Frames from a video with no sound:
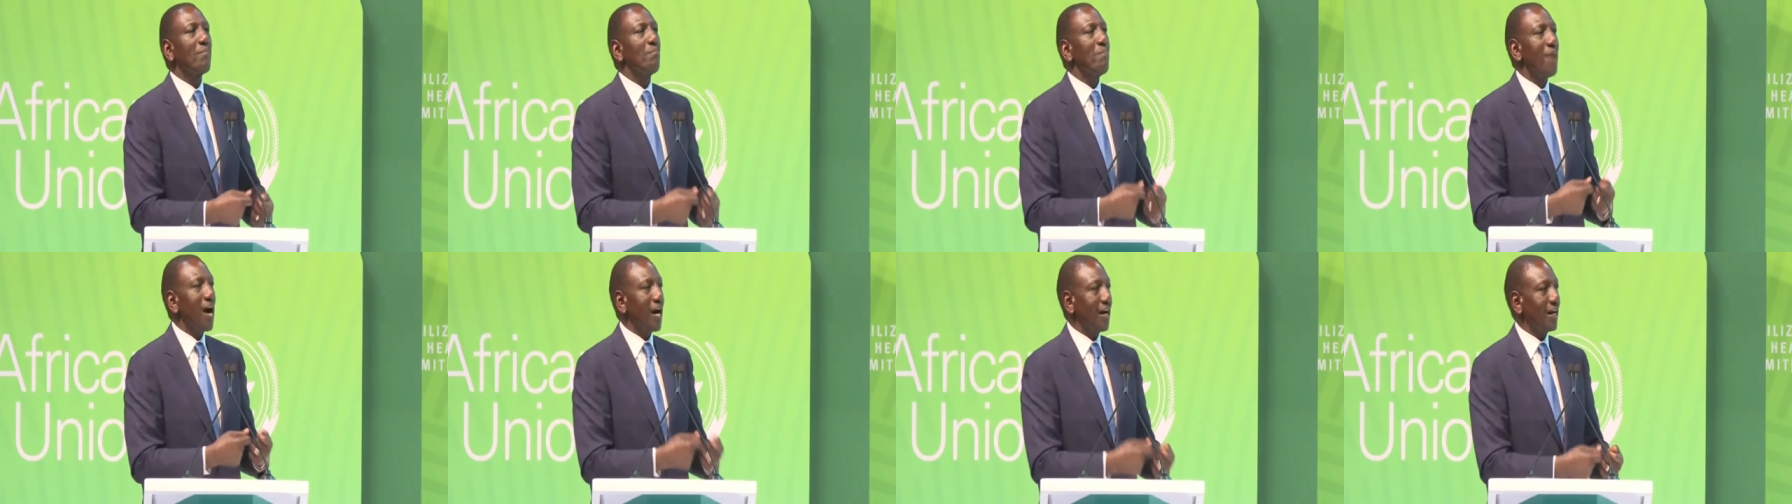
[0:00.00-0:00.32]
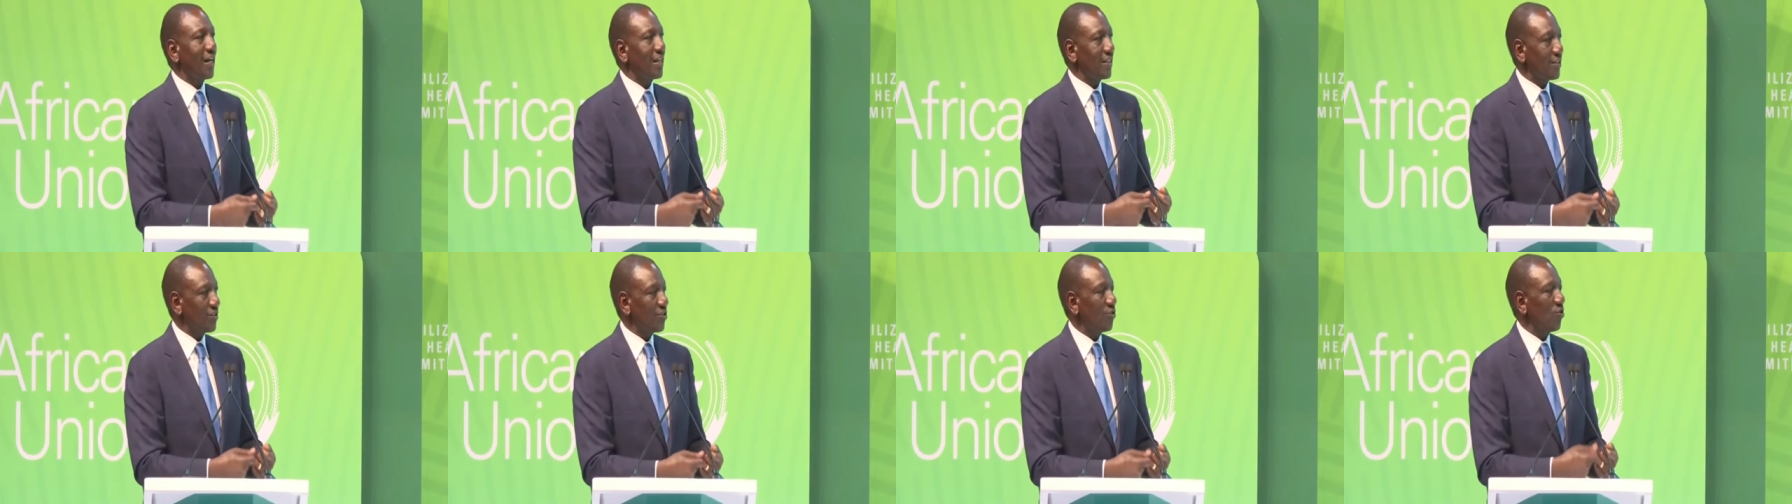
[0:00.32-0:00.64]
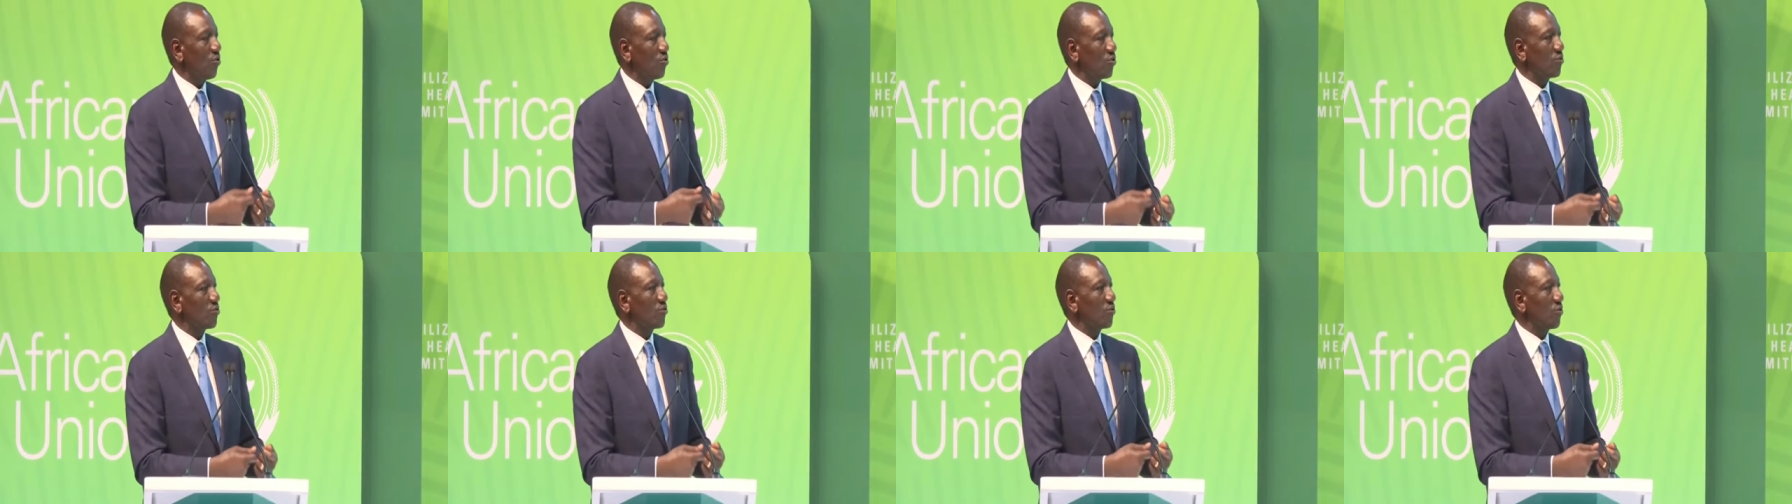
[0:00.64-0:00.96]
market
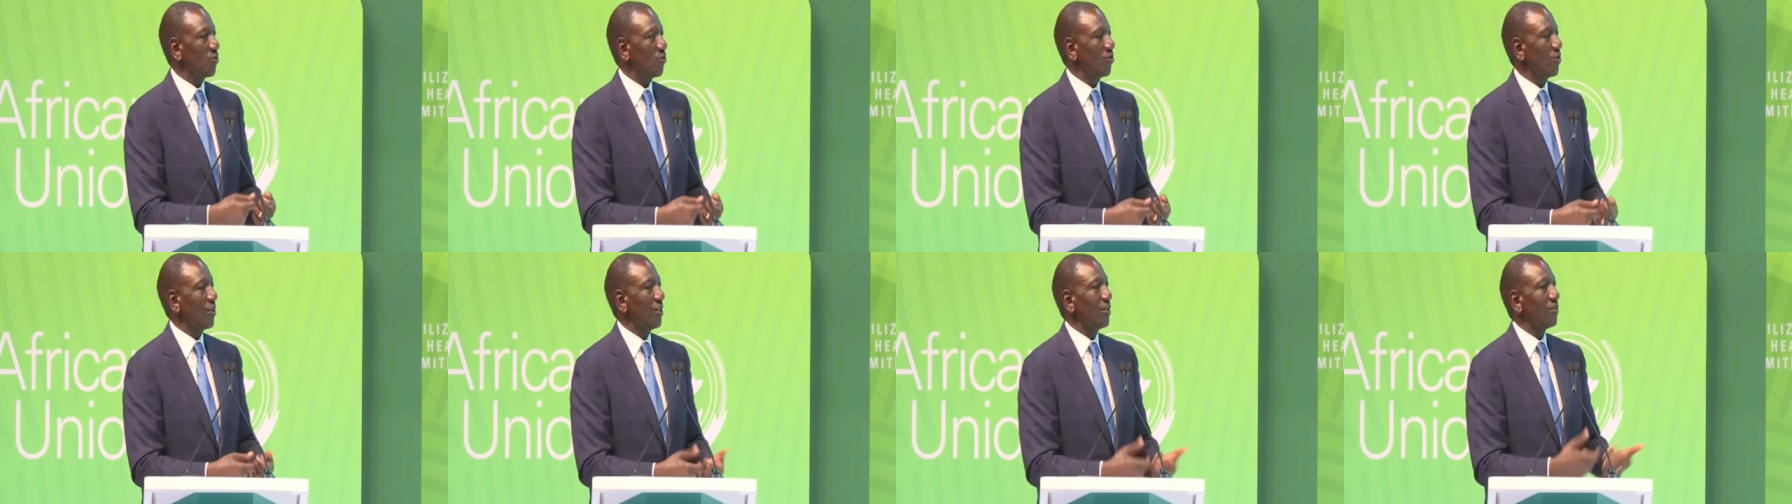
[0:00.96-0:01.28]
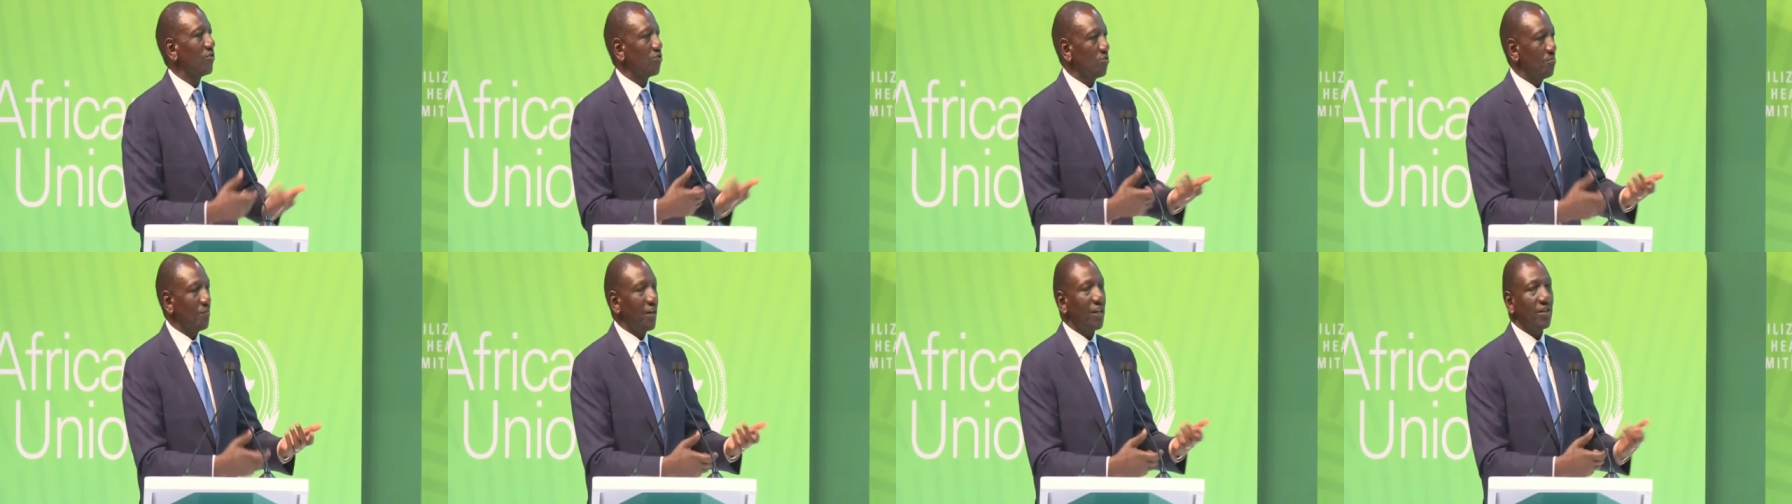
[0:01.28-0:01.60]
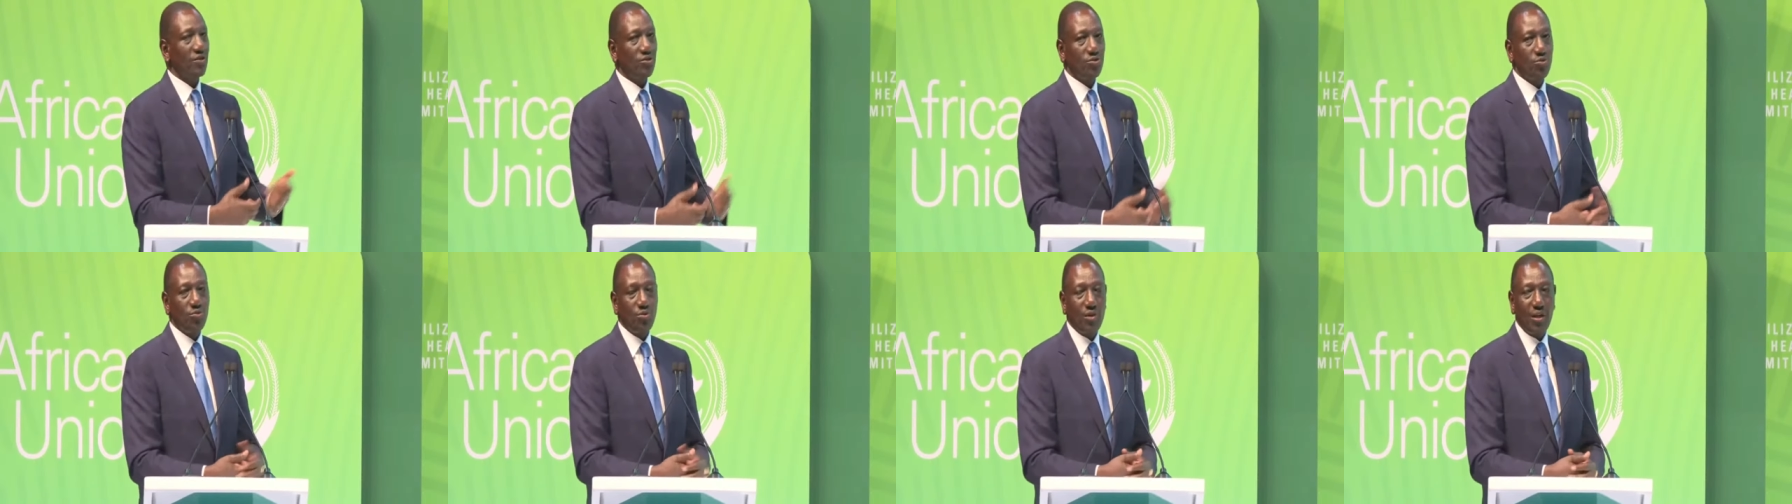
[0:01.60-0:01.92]
also to make
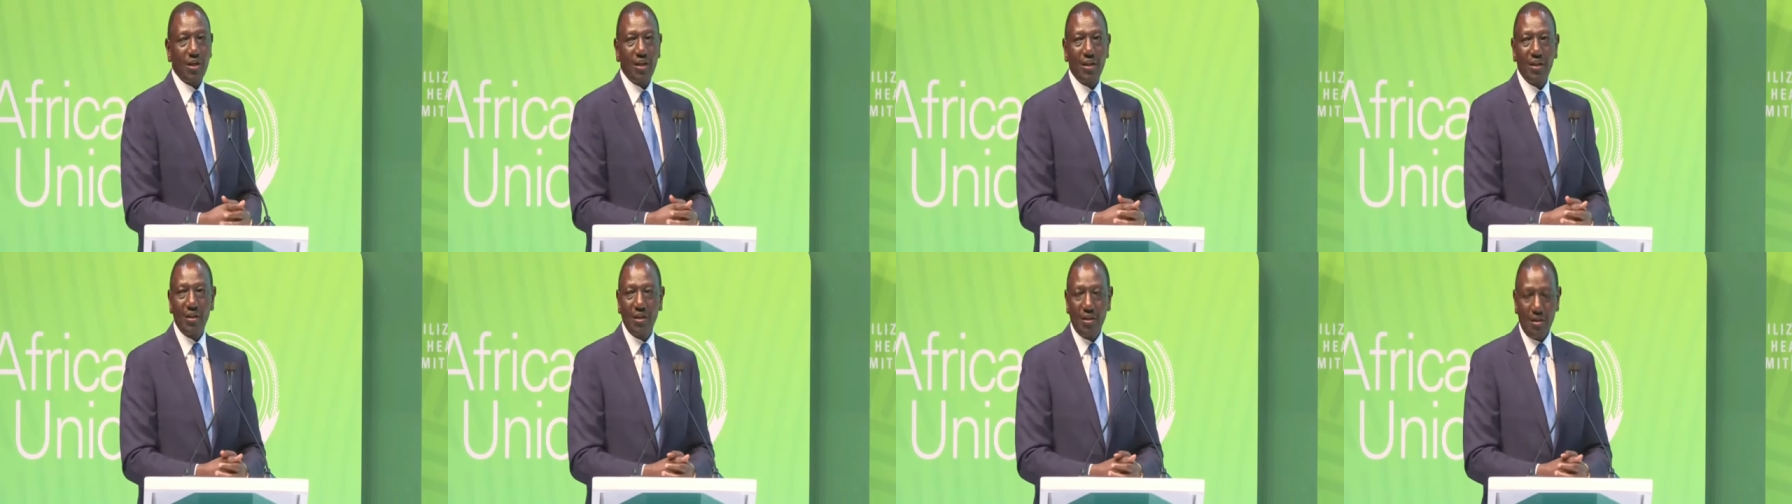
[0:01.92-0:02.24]
sure